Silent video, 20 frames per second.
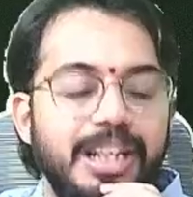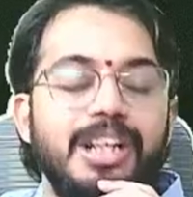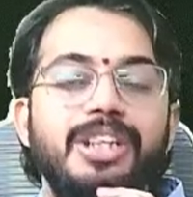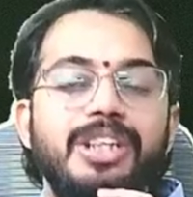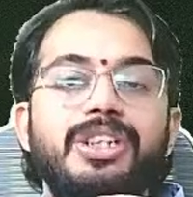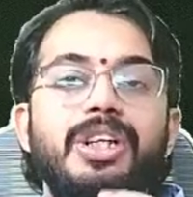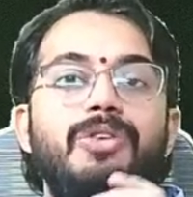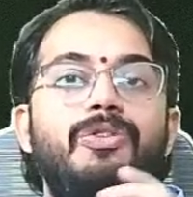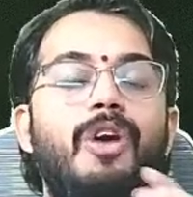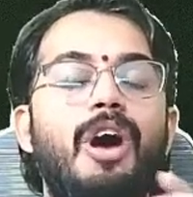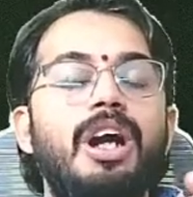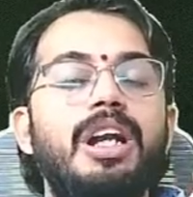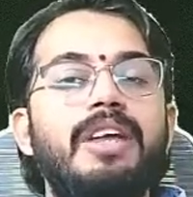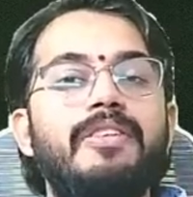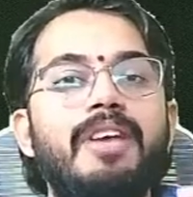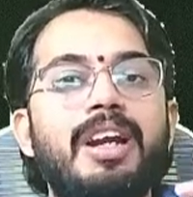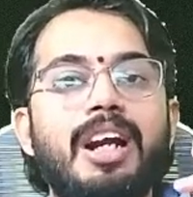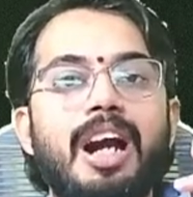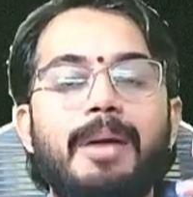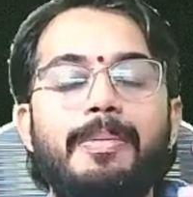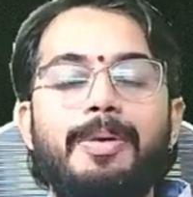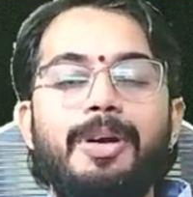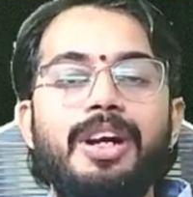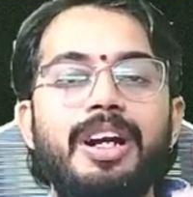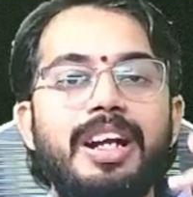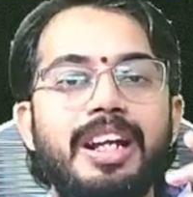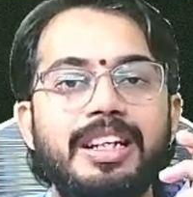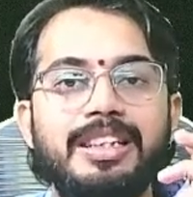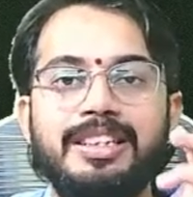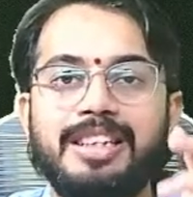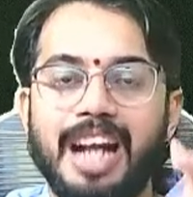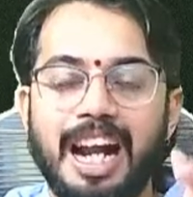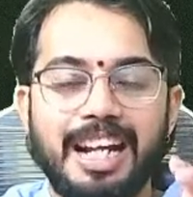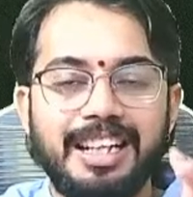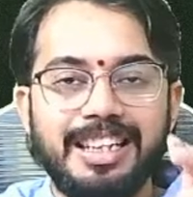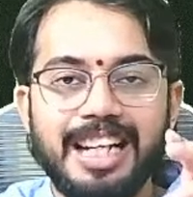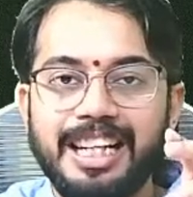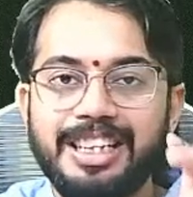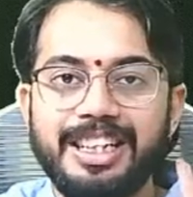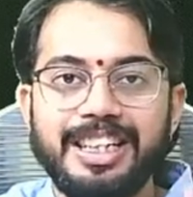So whatever commodities
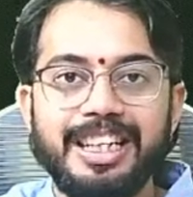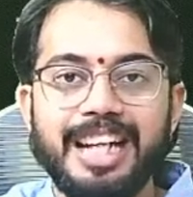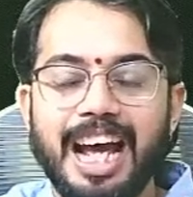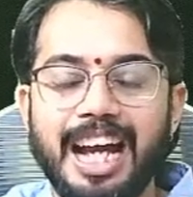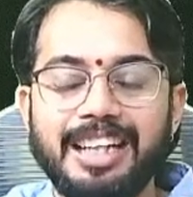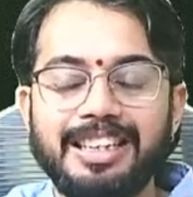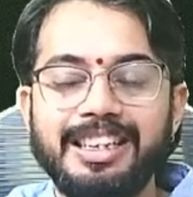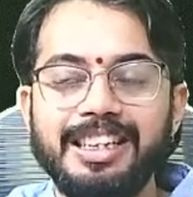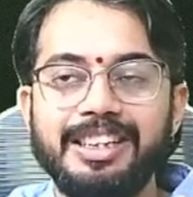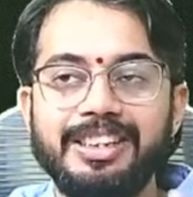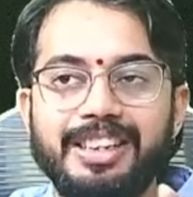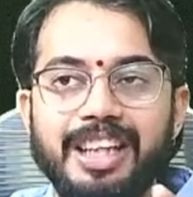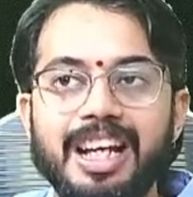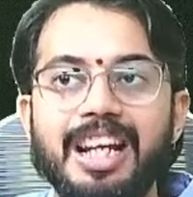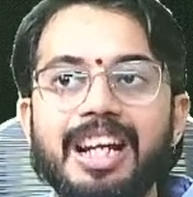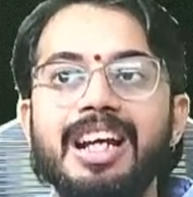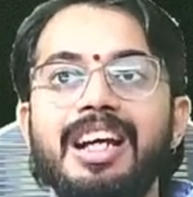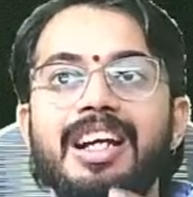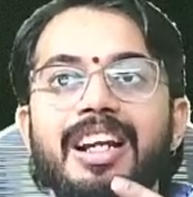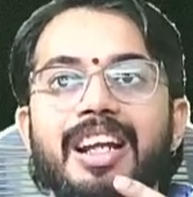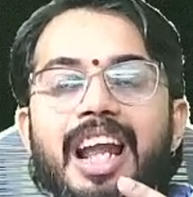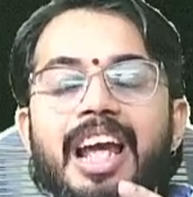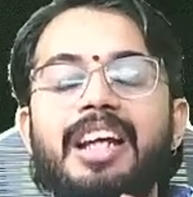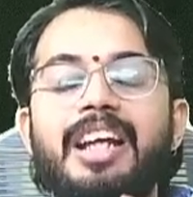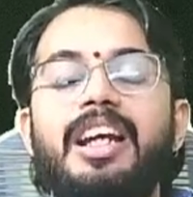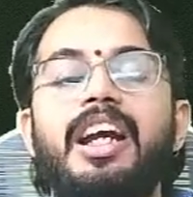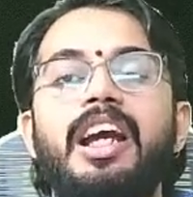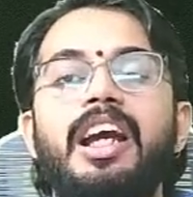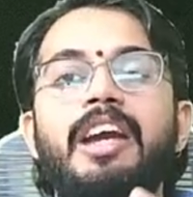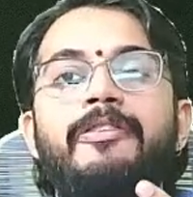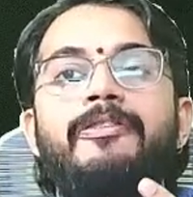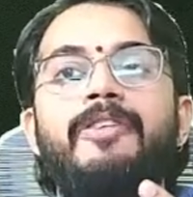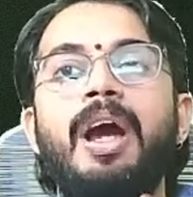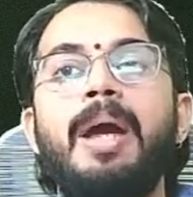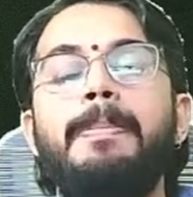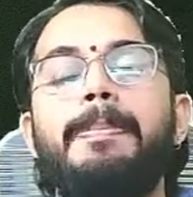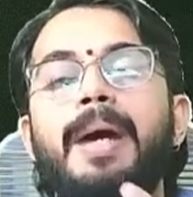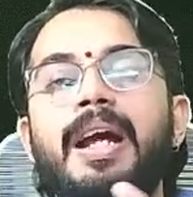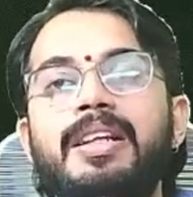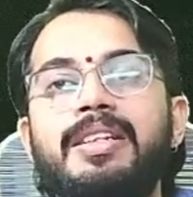transaction tax is there, like if I
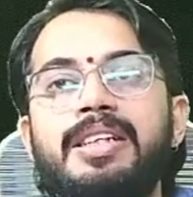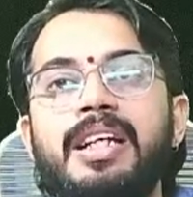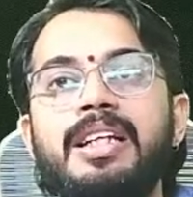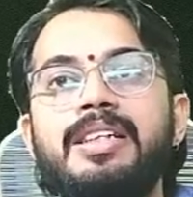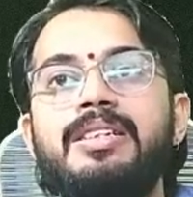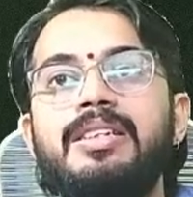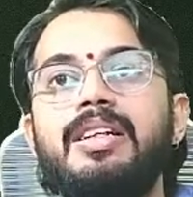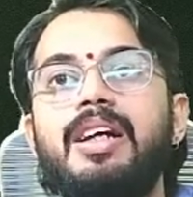purchase